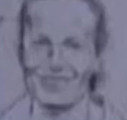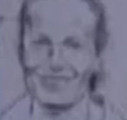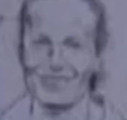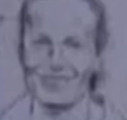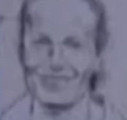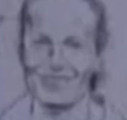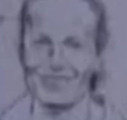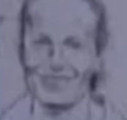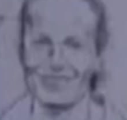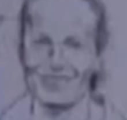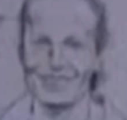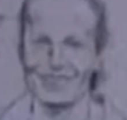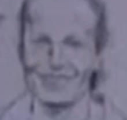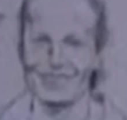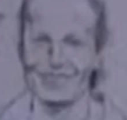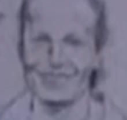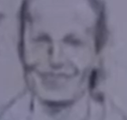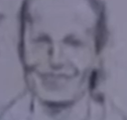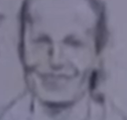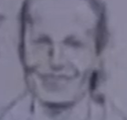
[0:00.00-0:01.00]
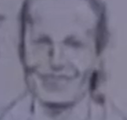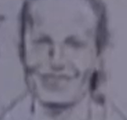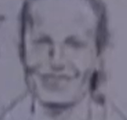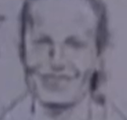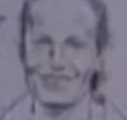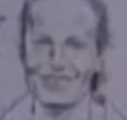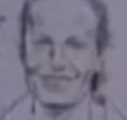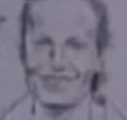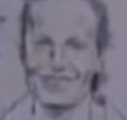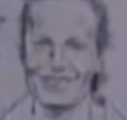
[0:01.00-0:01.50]

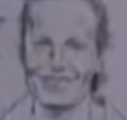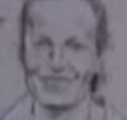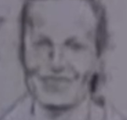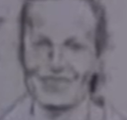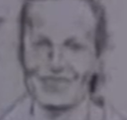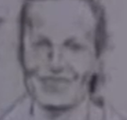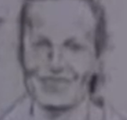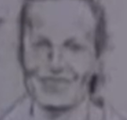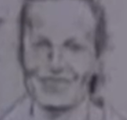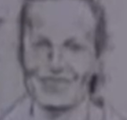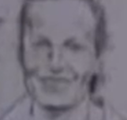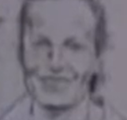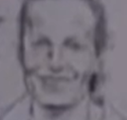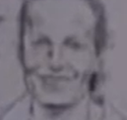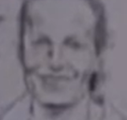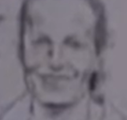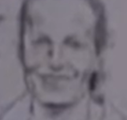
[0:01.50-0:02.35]
[no speech]